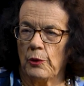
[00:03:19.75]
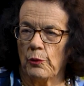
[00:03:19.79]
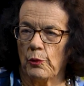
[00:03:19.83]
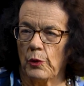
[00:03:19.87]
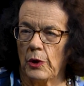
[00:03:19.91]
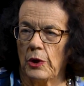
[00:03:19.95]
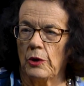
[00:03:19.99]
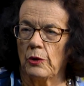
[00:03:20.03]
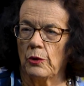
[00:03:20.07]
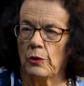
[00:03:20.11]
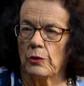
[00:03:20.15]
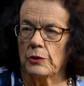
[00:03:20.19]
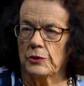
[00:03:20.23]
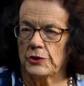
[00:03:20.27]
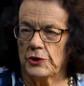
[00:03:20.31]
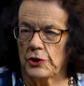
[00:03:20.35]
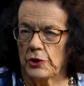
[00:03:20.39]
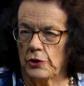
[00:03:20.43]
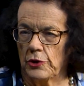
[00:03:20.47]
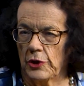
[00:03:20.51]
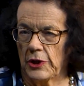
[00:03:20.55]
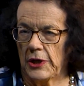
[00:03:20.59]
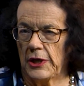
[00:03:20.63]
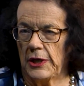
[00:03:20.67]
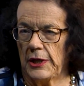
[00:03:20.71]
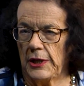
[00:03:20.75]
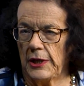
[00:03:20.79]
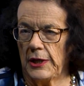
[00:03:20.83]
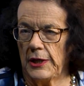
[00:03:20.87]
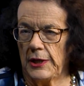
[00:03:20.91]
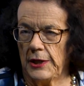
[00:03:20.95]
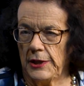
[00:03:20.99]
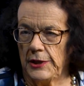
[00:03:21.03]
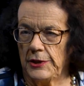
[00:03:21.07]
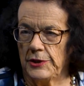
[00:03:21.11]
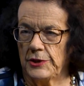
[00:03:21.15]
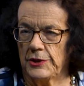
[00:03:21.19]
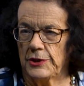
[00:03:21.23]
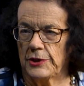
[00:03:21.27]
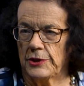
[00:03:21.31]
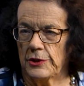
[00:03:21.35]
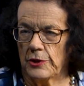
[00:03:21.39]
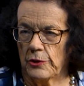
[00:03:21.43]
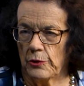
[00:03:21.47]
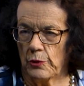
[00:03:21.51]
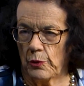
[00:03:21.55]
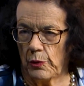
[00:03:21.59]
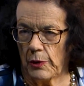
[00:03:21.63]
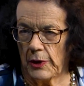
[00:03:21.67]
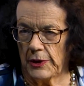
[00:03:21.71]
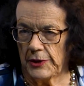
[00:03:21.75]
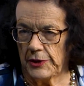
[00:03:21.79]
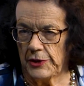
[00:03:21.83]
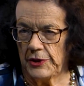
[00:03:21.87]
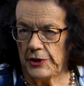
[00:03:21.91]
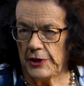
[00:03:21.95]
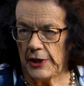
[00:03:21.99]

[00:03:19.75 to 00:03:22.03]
well, Turkey is quite a